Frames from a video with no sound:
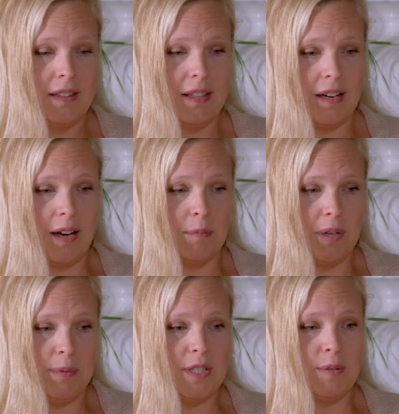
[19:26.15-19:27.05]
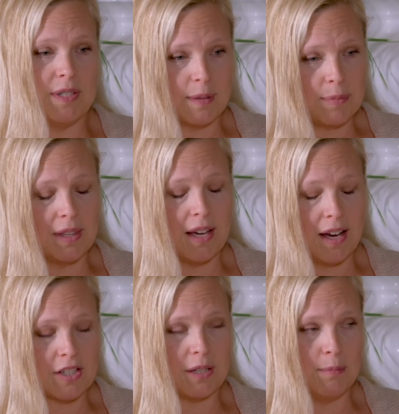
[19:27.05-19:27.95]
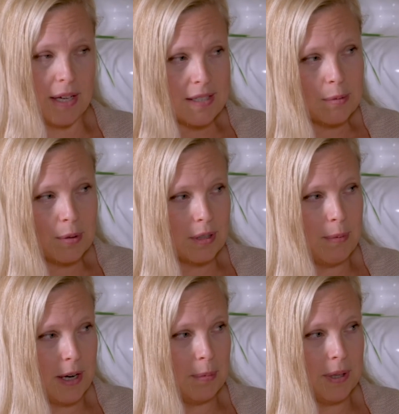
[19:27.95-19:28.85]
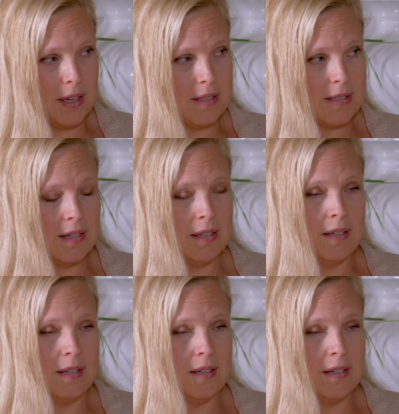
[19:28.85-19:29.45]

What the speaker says: that I'm going to be doing something that actually makes the world a better place.